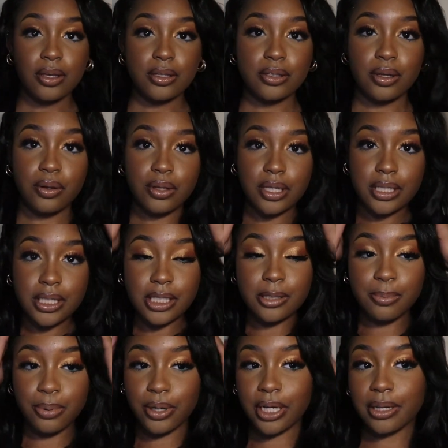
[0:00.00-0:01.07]
So this is
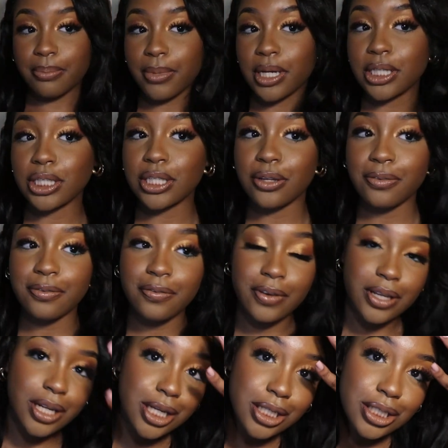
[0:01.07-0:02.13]
pretty much the
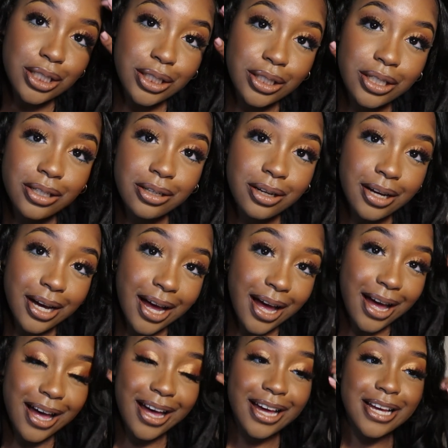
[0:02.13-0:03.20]
finished look,
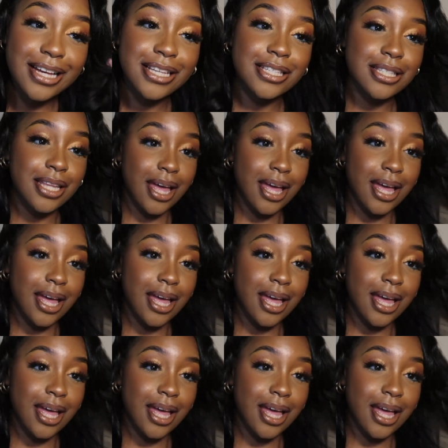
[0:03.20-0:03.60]
guys.